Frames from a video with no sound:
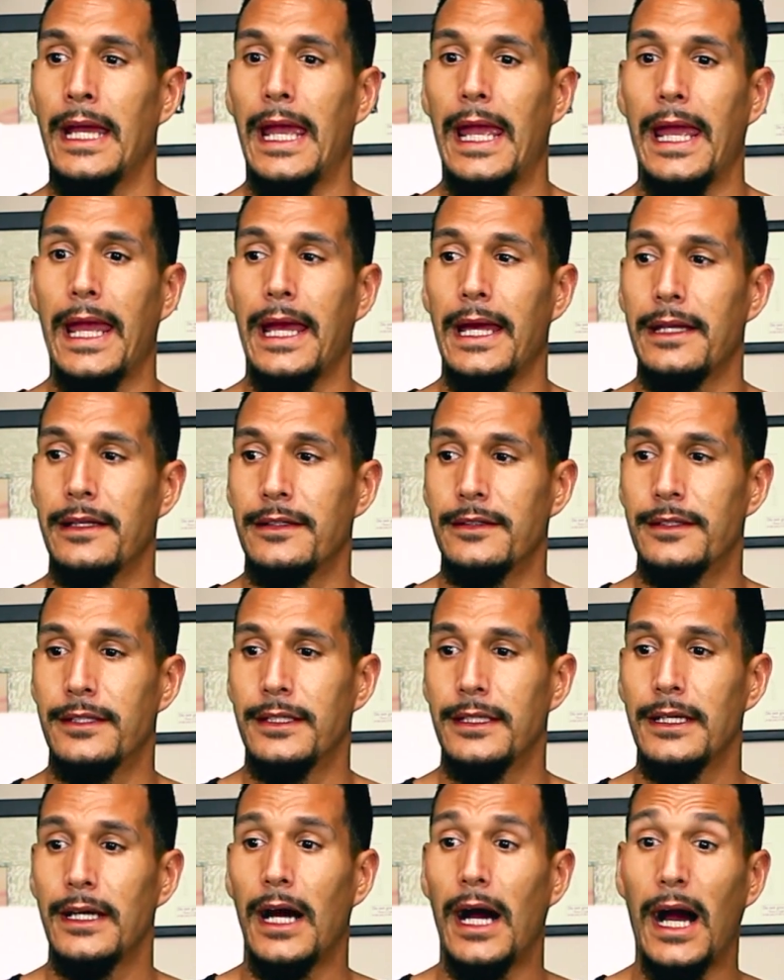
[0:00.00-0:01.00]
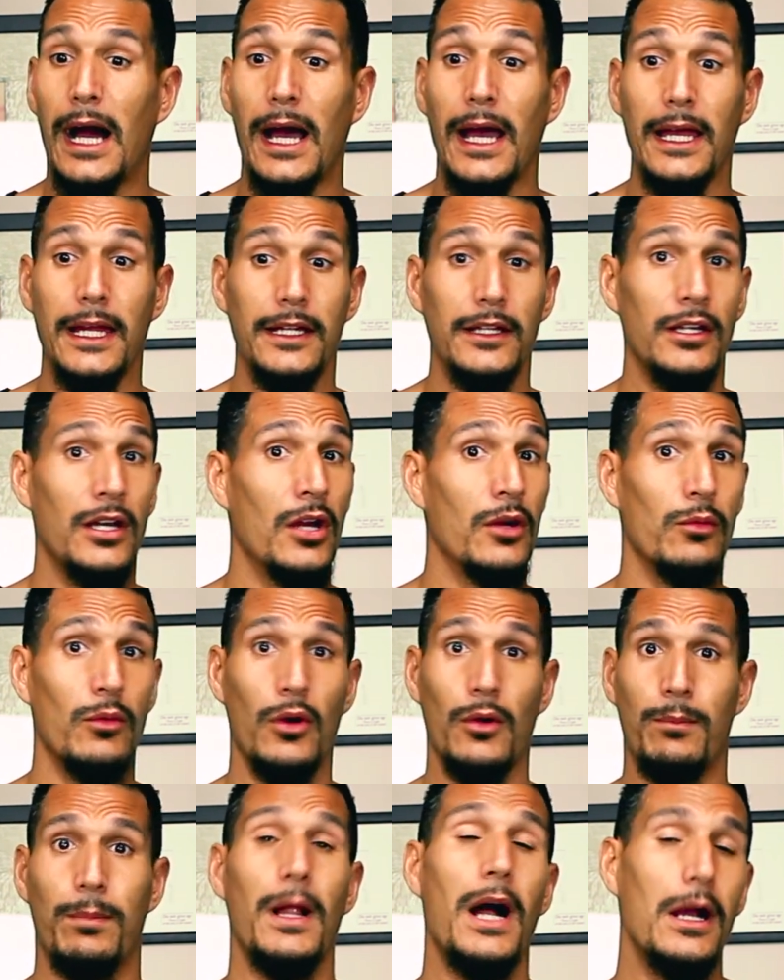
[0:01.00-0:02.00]
And I
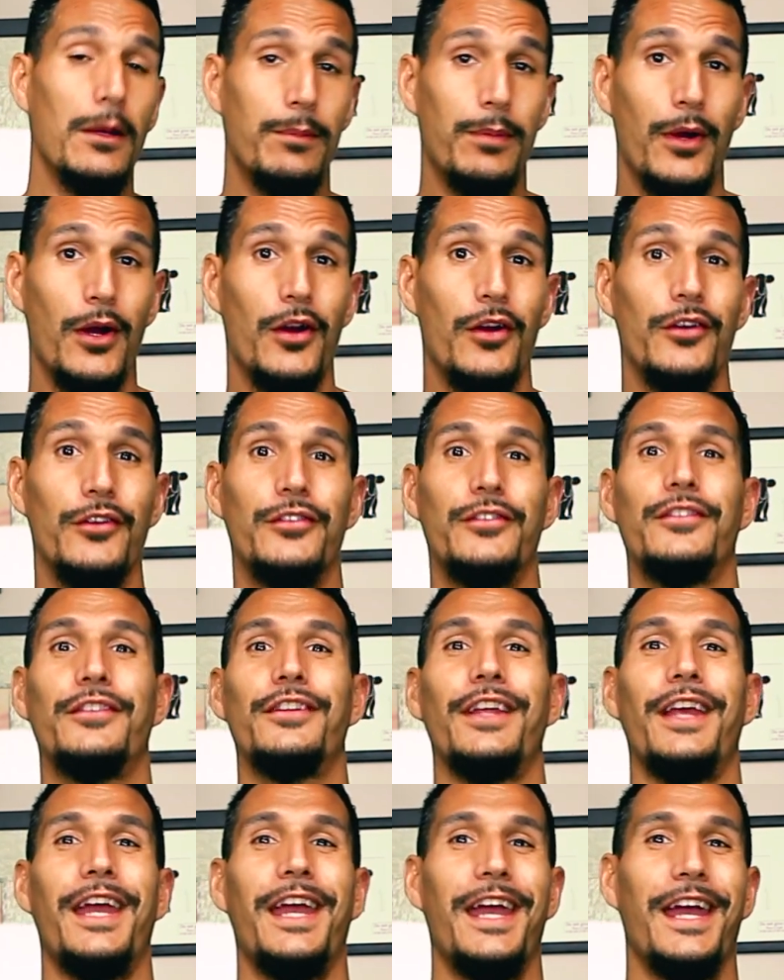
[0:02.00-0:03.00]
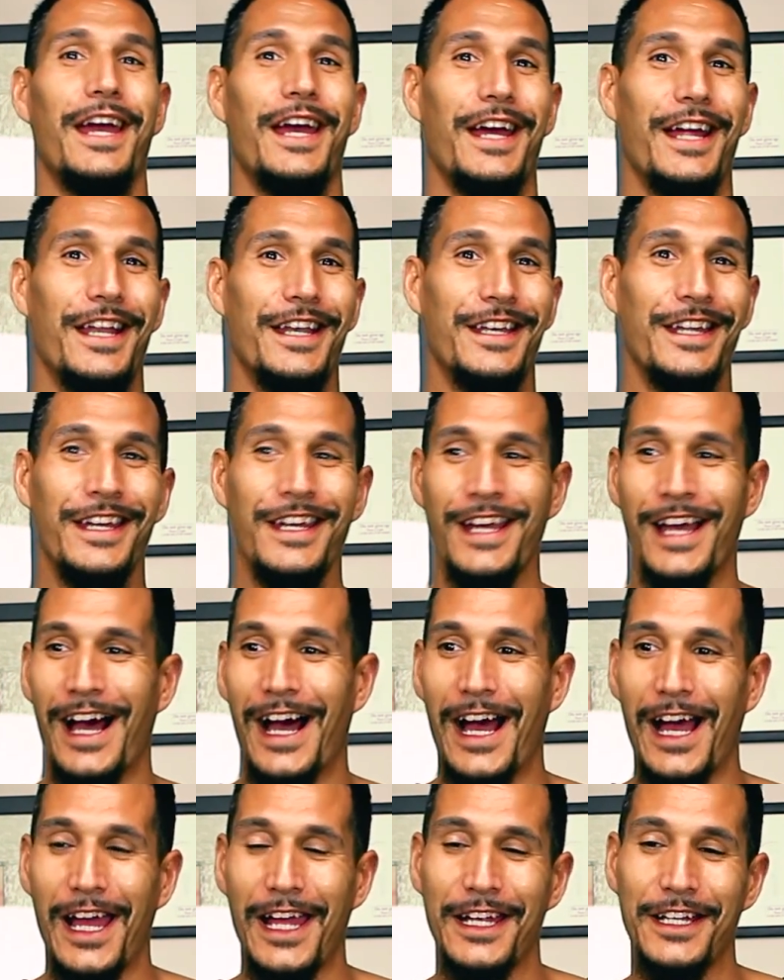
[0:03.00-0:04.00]
wrote blog posts, and
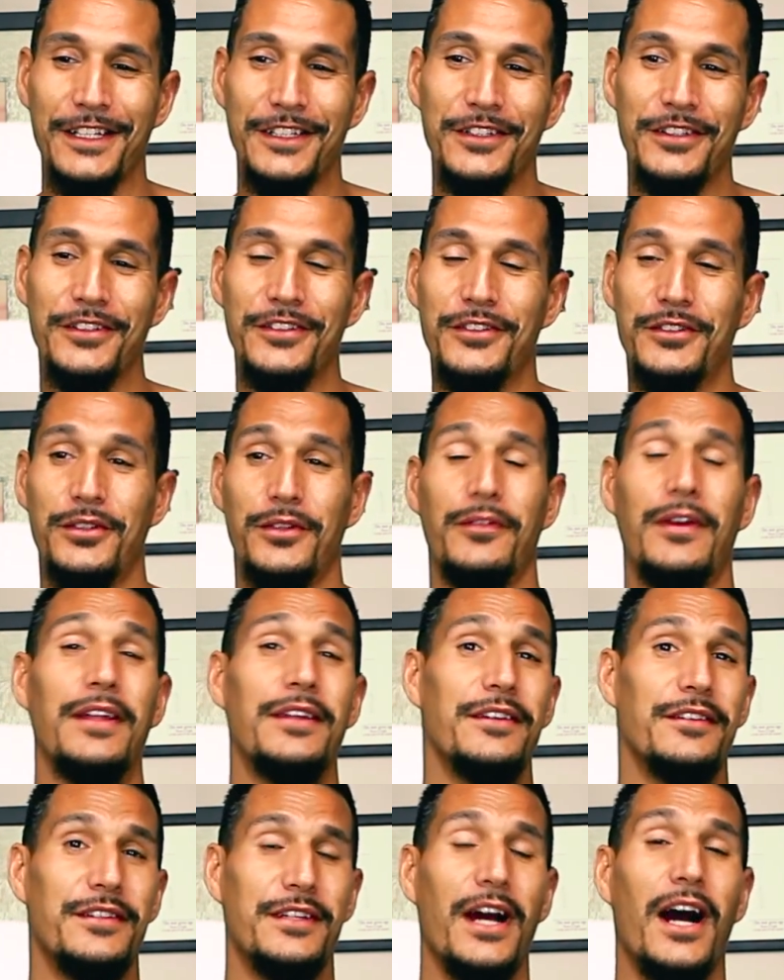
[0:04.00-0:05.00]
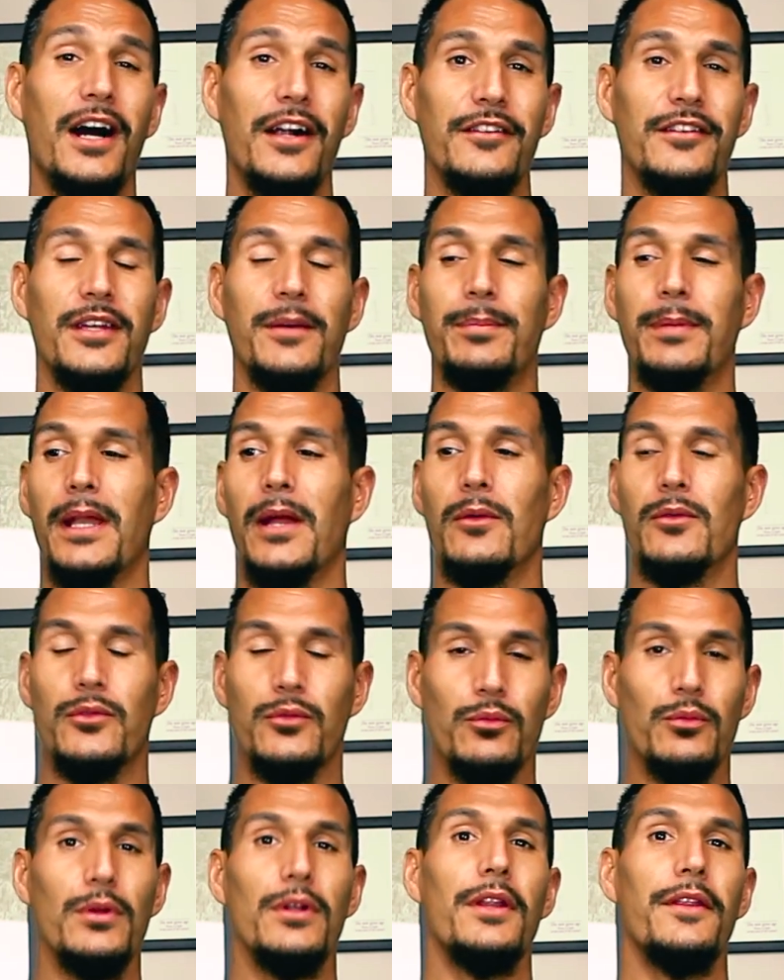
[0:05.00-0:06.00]
I sort of had this concept, and I
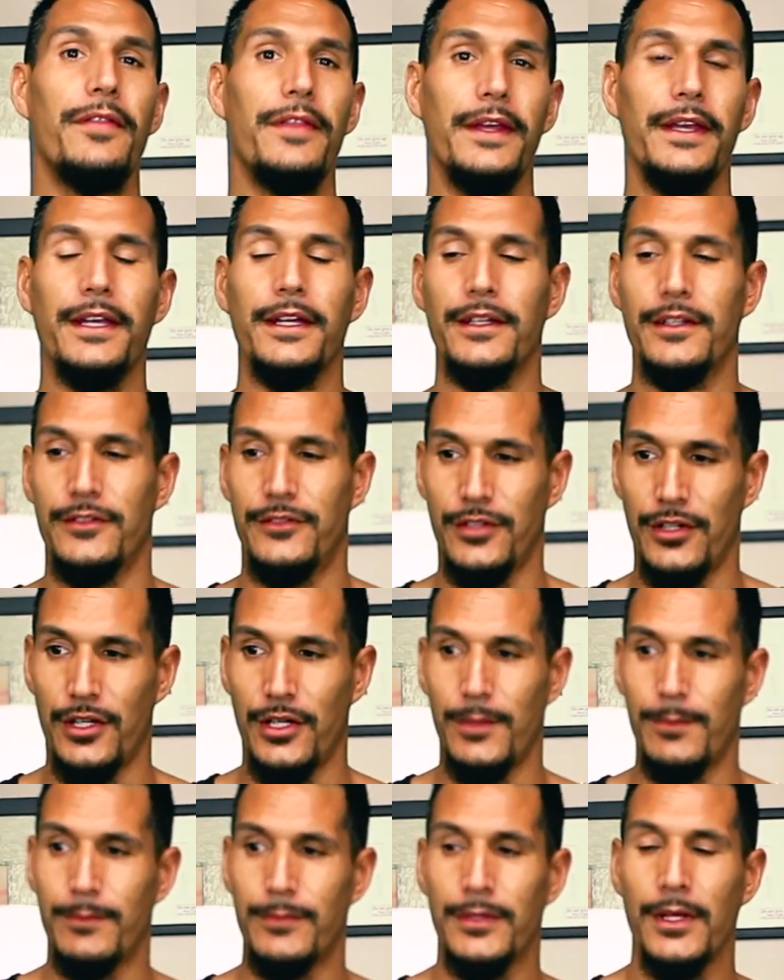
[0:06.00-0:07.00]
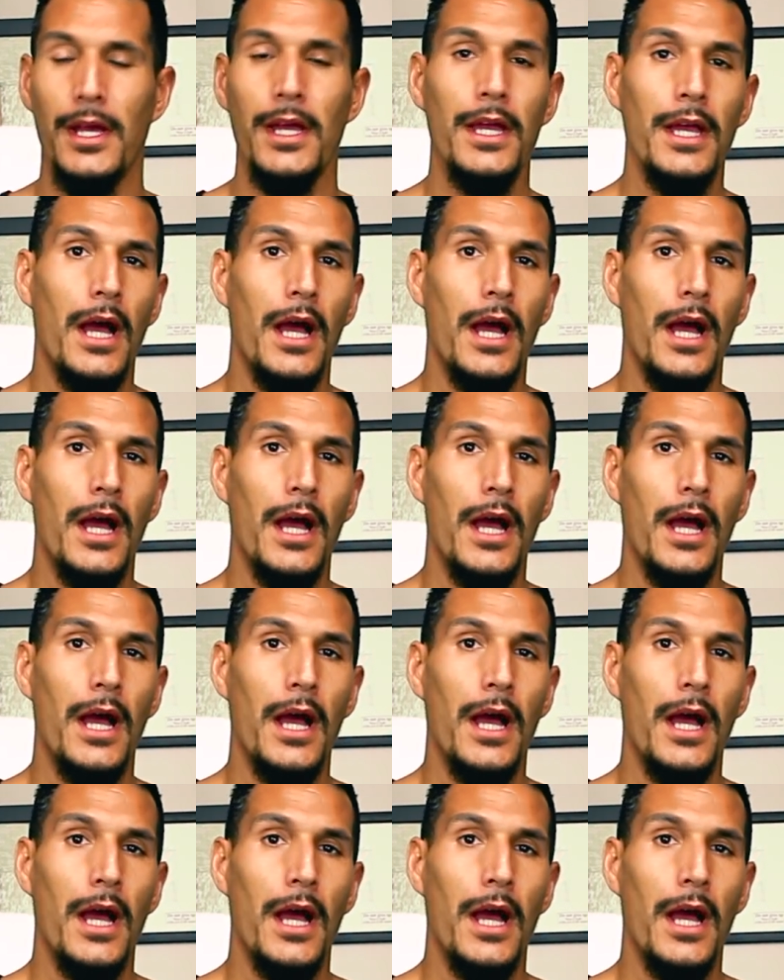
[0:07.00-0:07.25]
was really thinking in terms